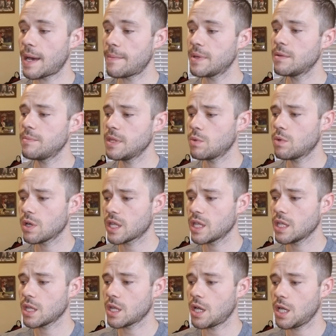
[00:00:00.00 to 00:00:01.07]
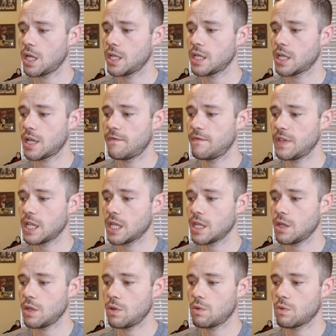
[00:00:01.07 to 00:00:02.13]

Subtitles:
I'm going to be working on a video